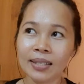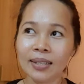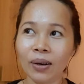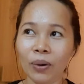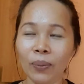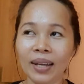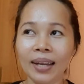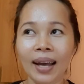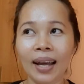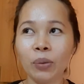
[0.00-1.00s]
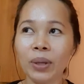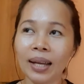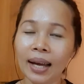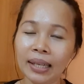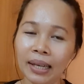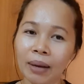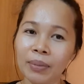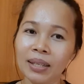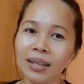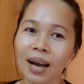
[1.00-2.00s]
So, when I come
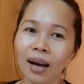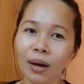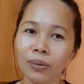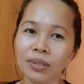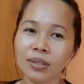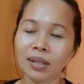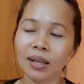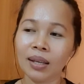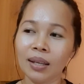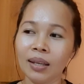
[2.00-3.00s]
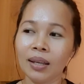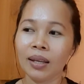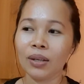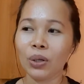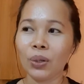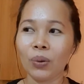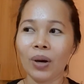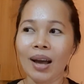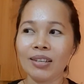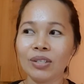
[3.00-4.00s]
in the house, you know,
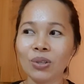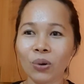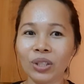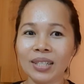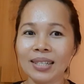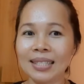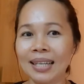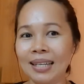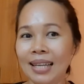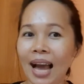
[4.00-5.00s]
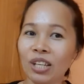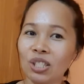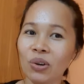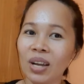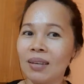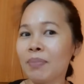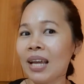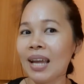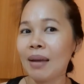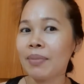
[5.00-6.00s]
I saw in my
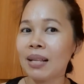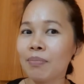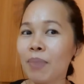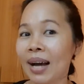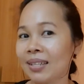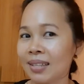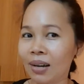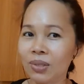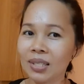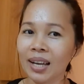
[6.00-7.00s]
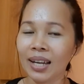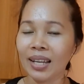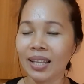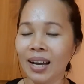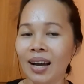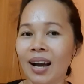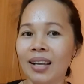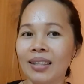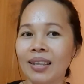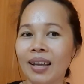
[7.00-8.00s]
email box outside.
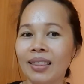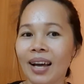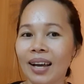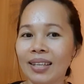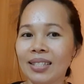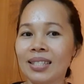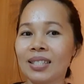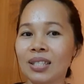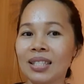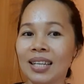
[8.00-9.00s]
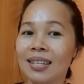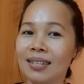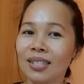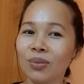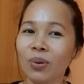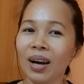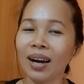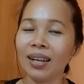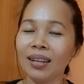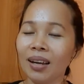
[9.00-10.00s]
Then I see this
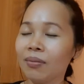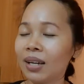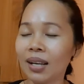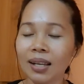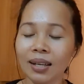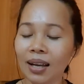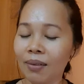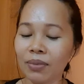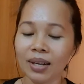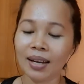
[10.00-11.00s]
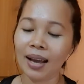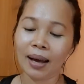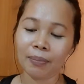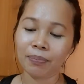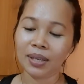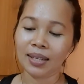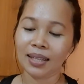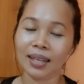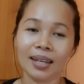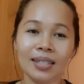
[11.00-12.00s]
one. I'm really happy that
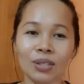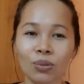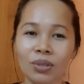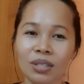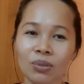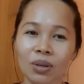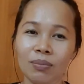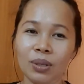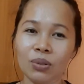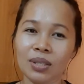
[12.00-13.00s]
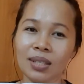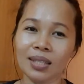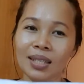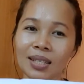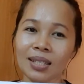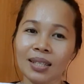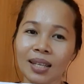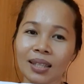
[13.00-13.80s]
I saw this one because this is